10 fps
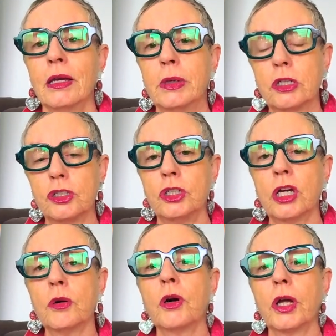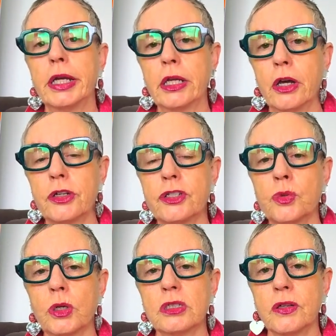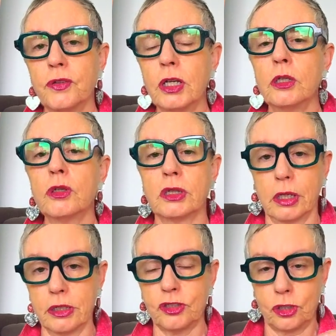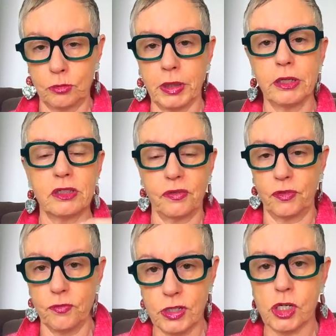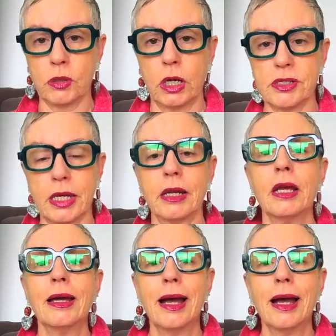Because you know what I noticed was, if you look at those two boats, if you visualize that,